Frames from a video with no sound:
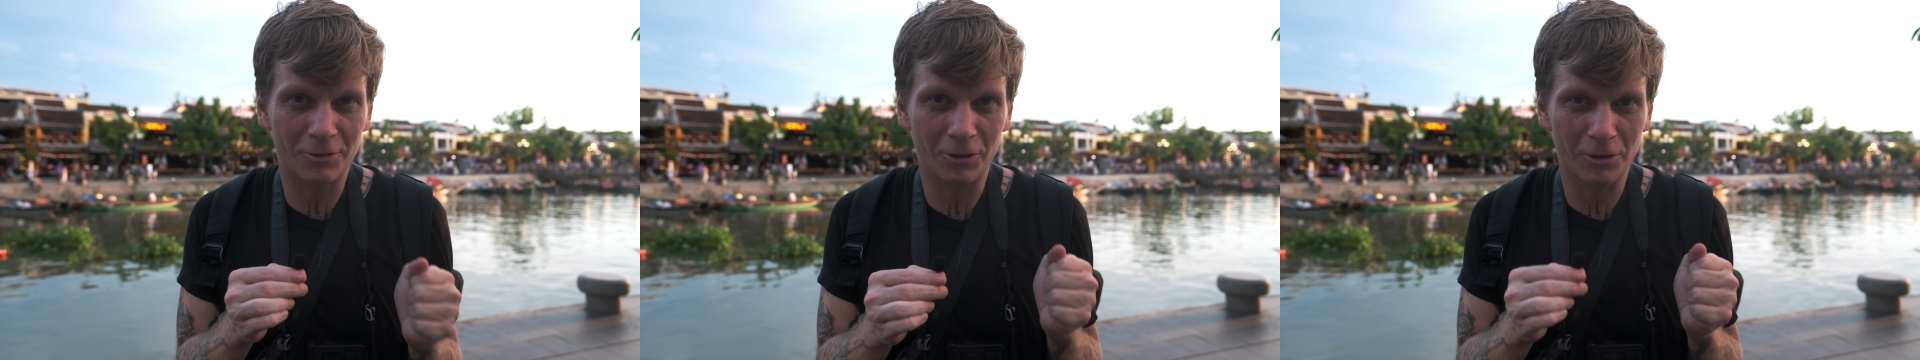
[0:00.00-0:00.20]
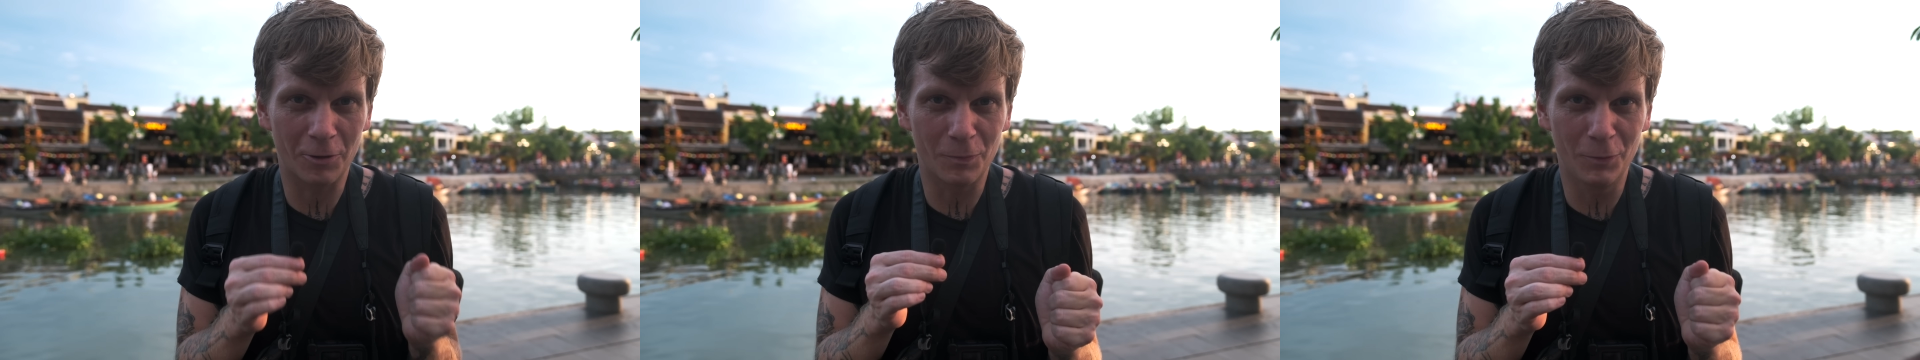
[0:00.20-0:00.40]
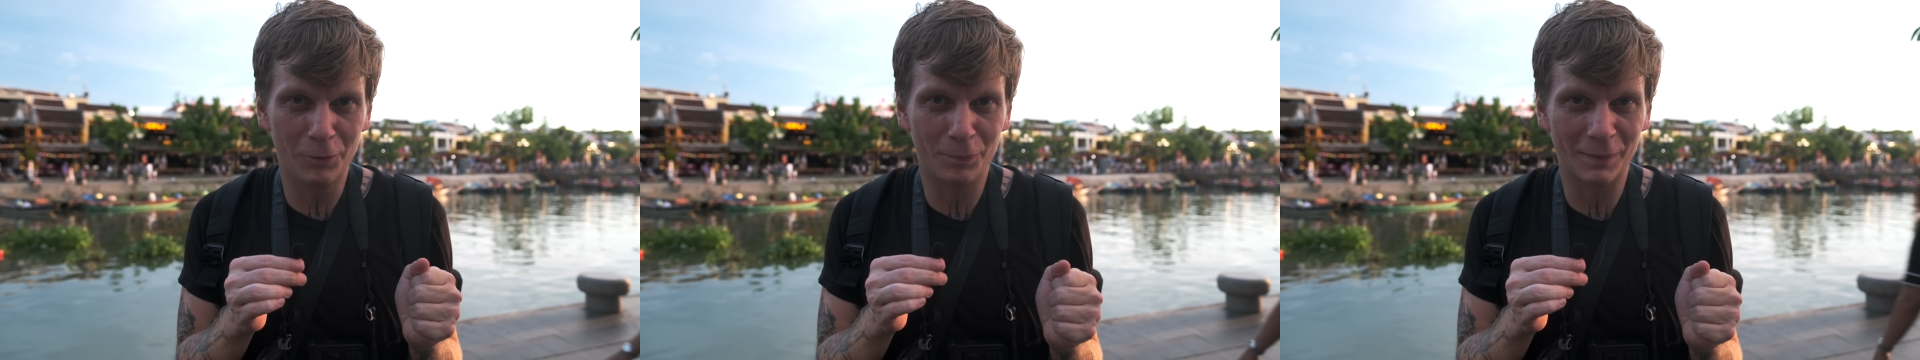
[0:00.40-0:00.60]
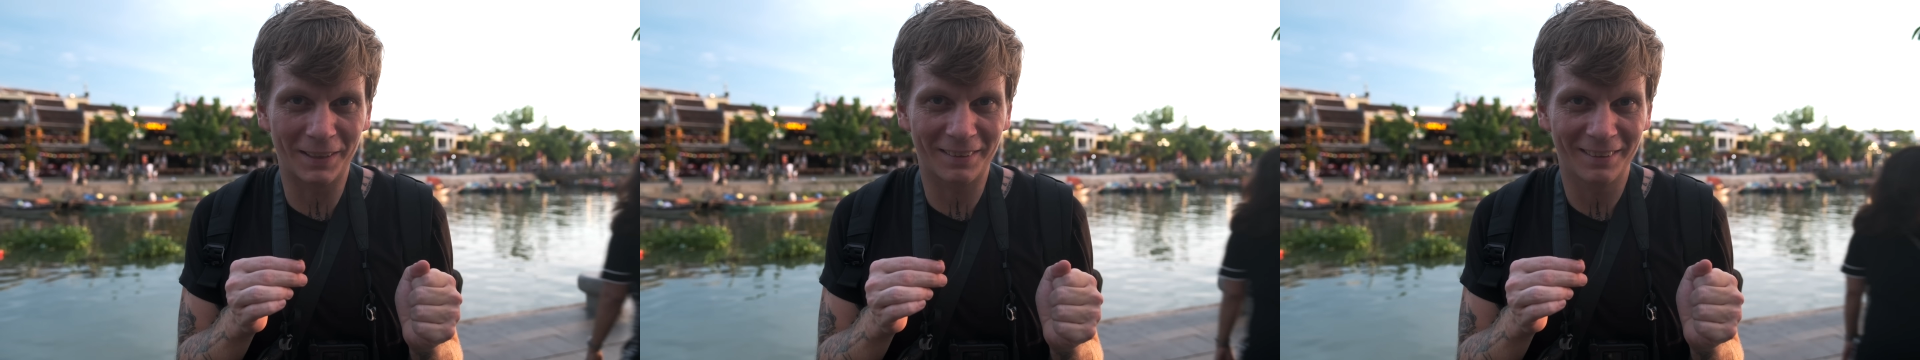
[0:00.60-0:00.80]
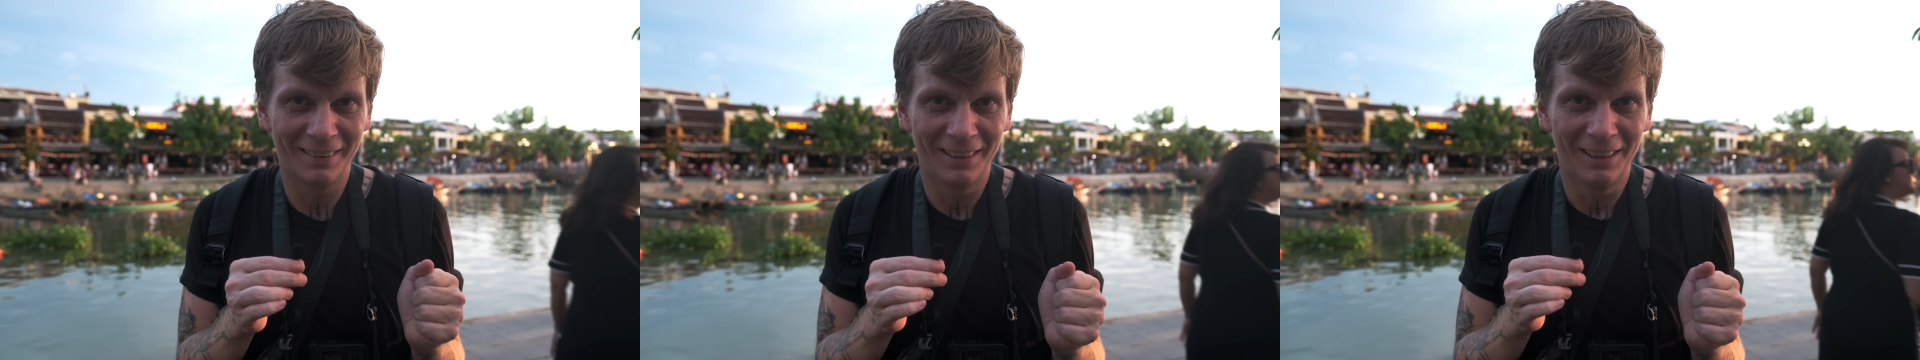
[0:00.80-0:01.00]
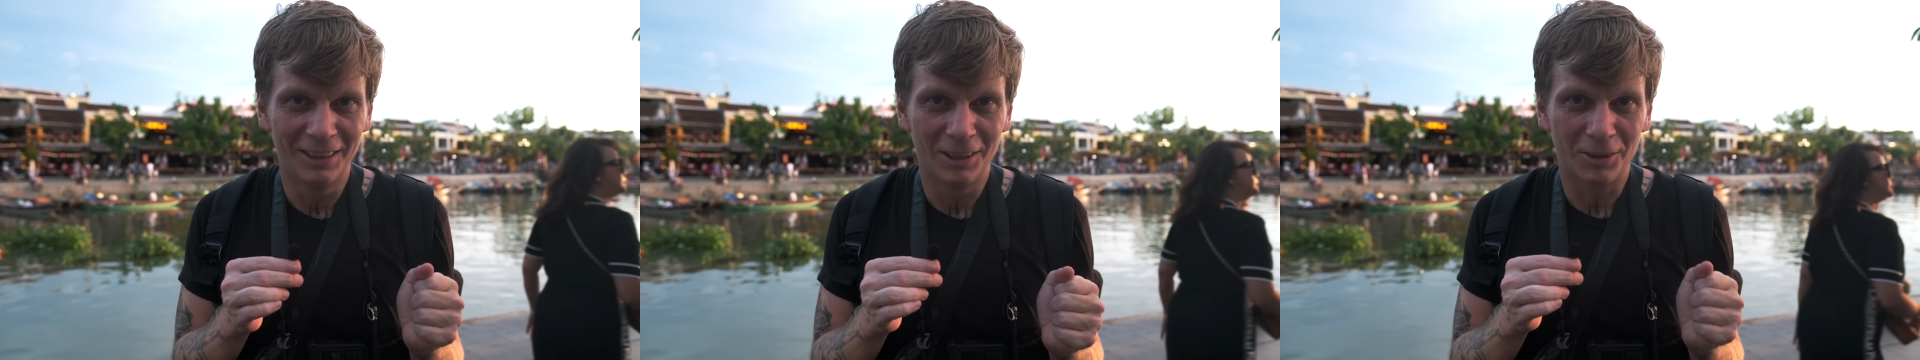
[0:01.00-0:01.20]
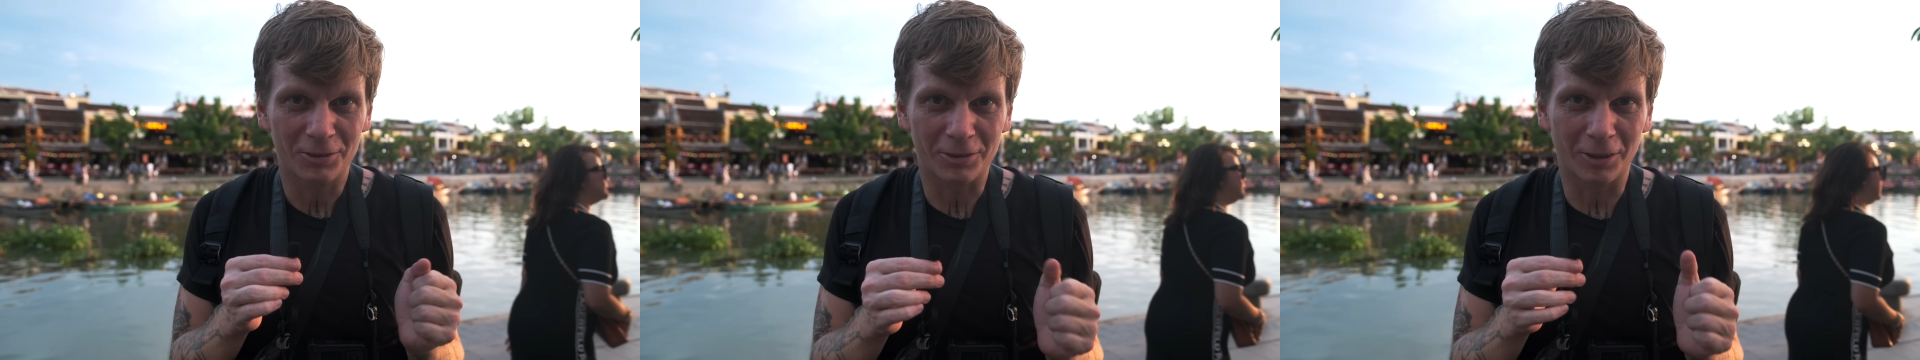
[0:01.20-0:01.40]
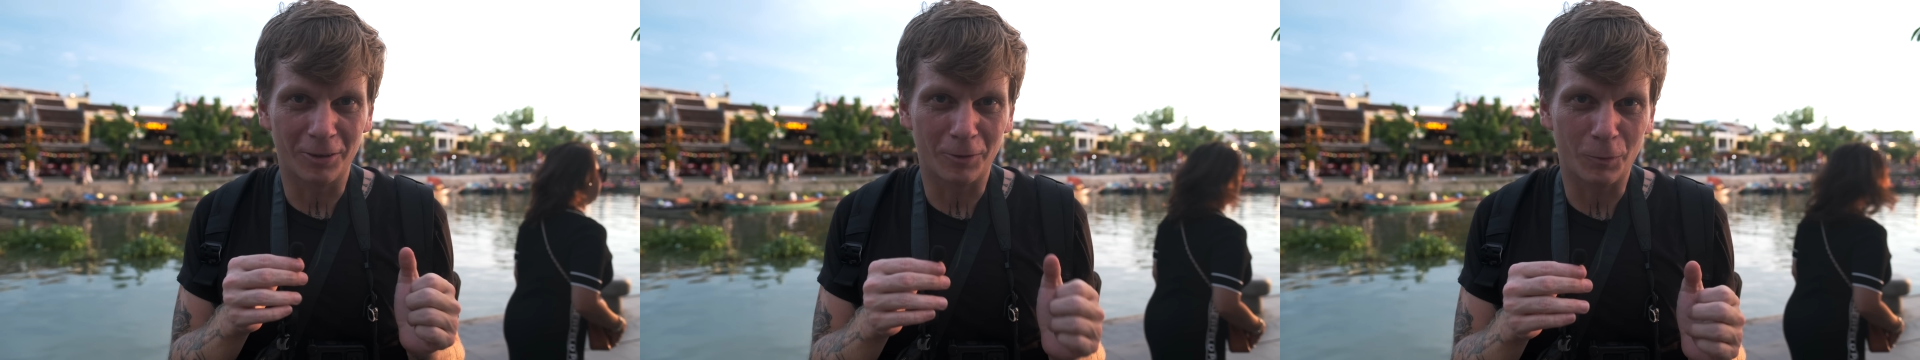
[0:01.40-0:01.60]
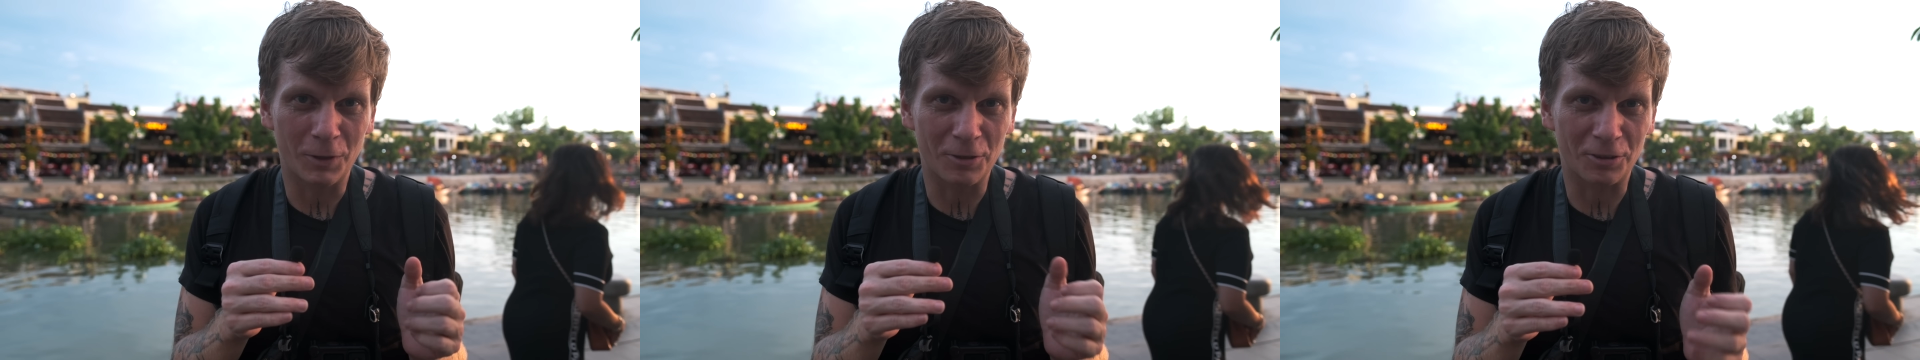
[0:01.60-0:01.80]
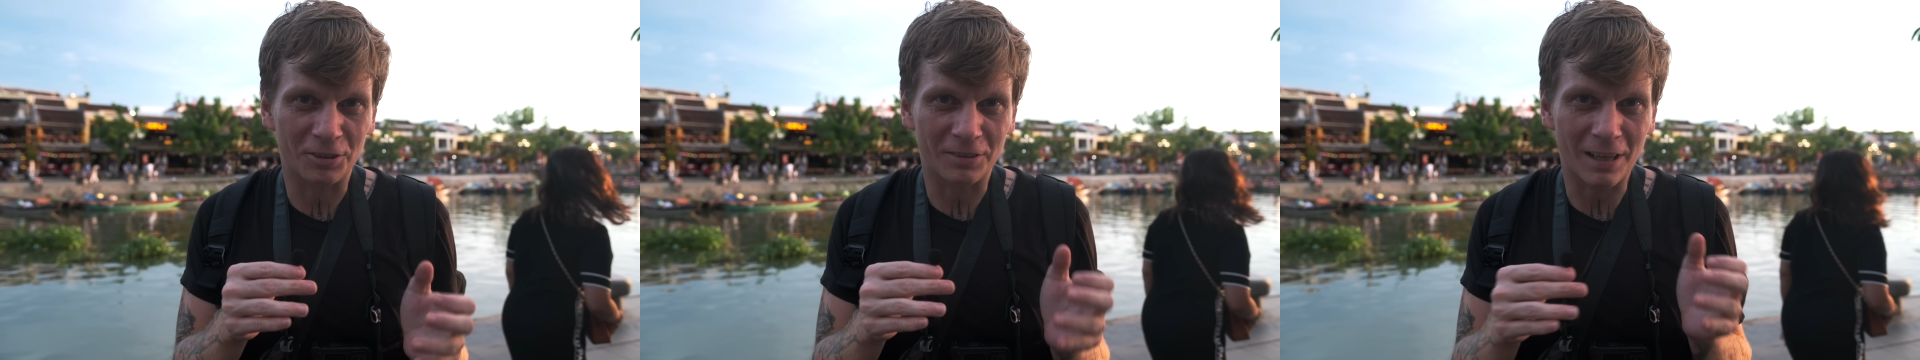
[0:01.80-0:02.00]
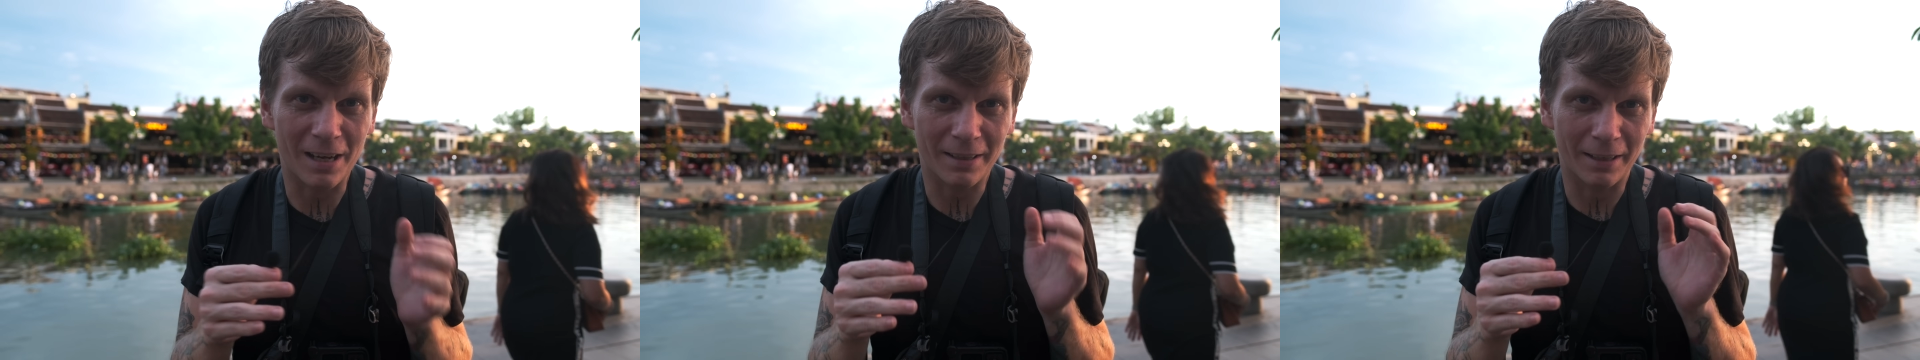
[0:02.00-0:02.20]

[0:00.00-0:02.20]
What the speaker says: to your movement. So when you start